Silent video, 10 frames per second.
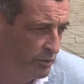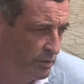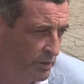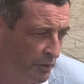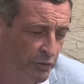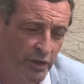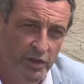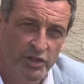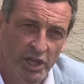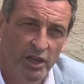Different in
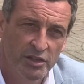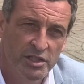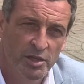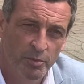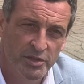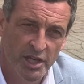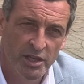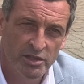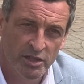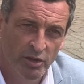the challenges it
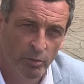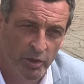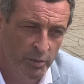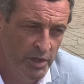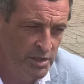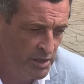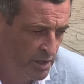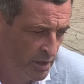presents in a number of ways.